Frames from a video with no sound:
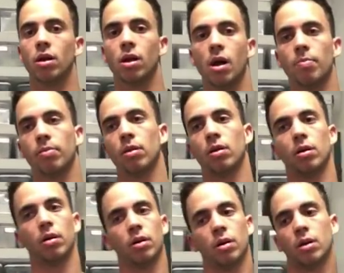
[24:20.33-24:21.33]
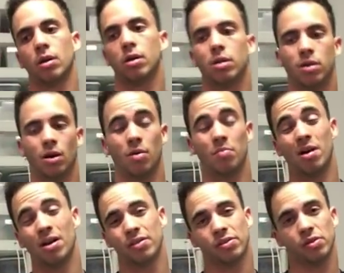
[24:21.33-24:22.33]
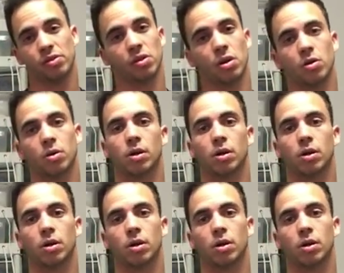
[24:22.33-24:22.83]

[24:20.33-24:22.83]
couple of months or so.